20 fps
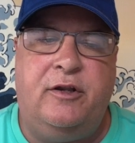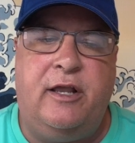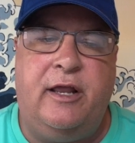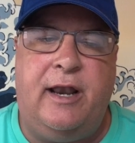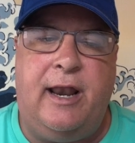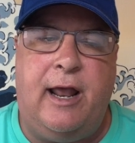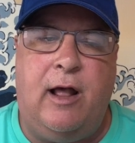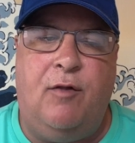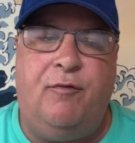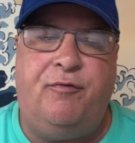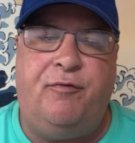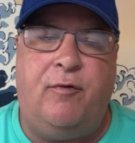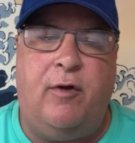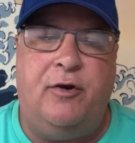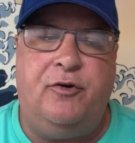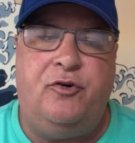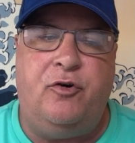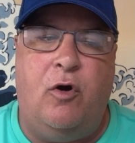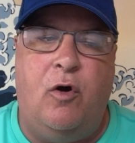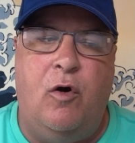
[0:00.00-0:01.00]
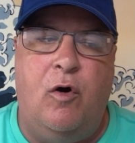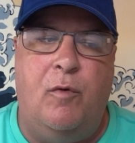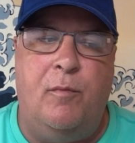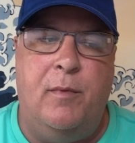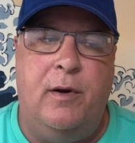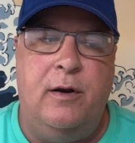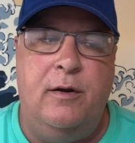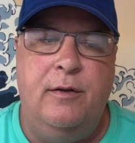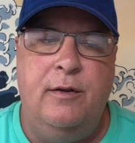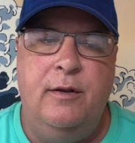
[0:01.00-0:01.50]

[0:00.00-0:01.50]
canal-front home.